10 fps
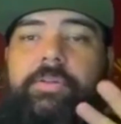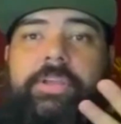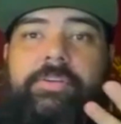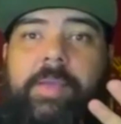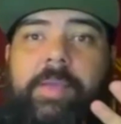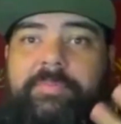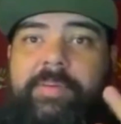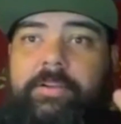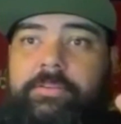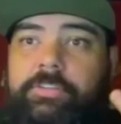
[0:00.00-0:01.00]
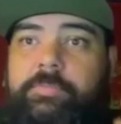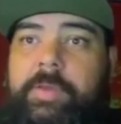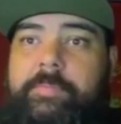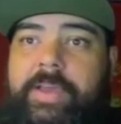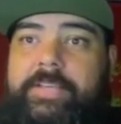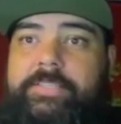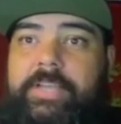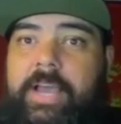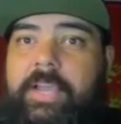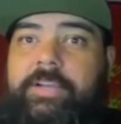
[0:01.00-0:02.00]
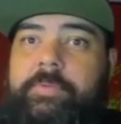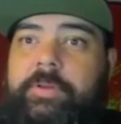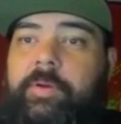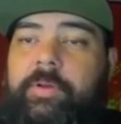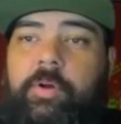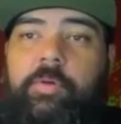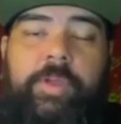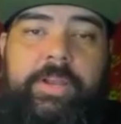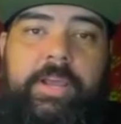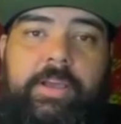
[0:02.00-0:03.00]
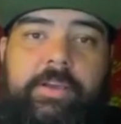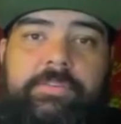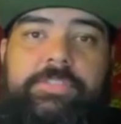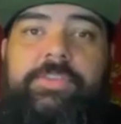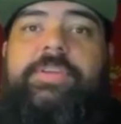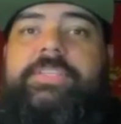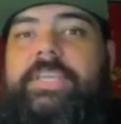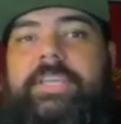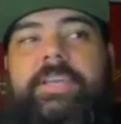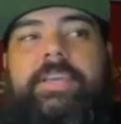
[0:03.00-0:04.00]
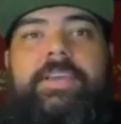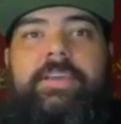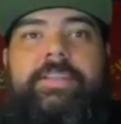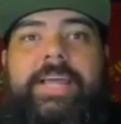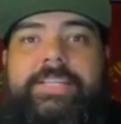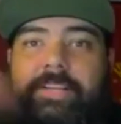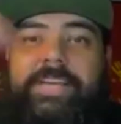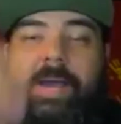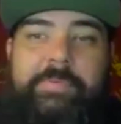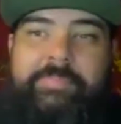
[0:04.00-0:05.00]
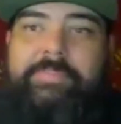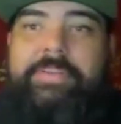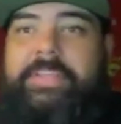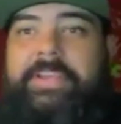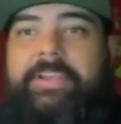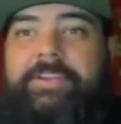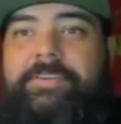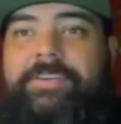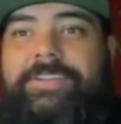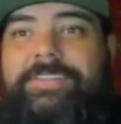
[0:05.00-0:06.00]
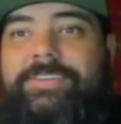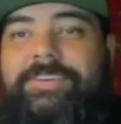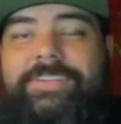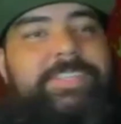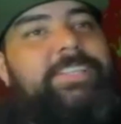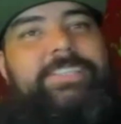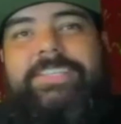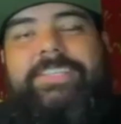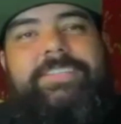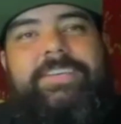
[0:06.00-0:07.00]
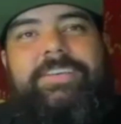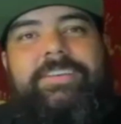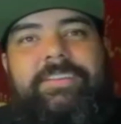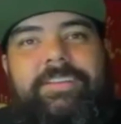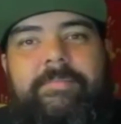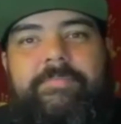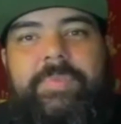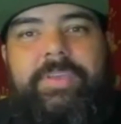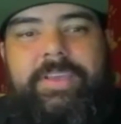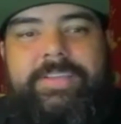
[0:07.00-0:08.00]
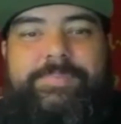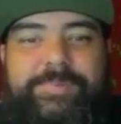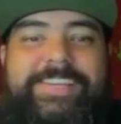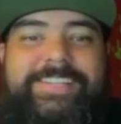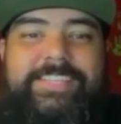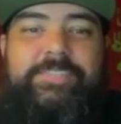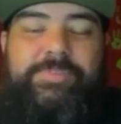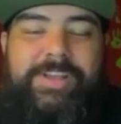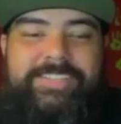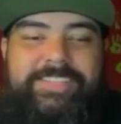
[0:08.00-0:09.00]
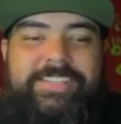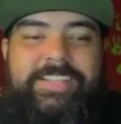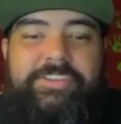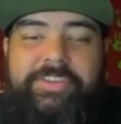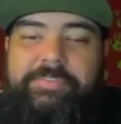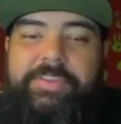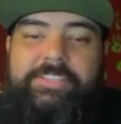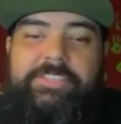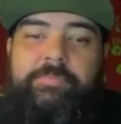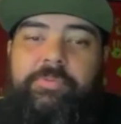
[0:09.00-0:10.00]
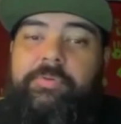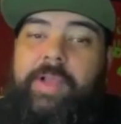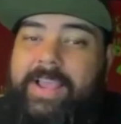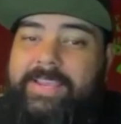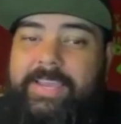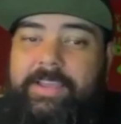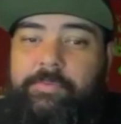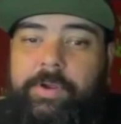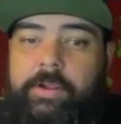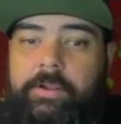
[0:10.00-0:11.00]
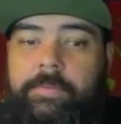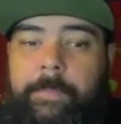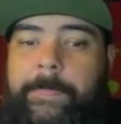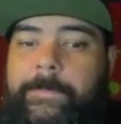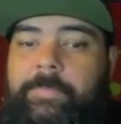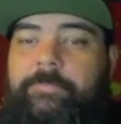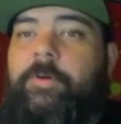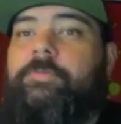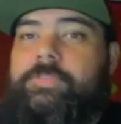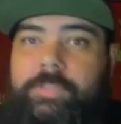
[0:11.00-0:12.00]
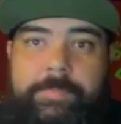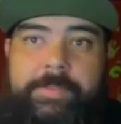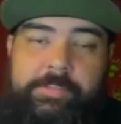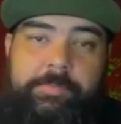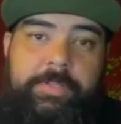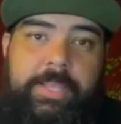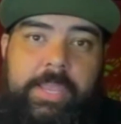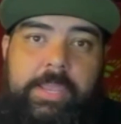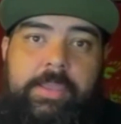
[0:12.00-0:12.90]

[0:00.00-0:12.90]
crap! If I don't do my best, I could be going home right now. So it's like that's on top of everything, and so it's a pretty intense process. And then if you get to the point where votes come into play,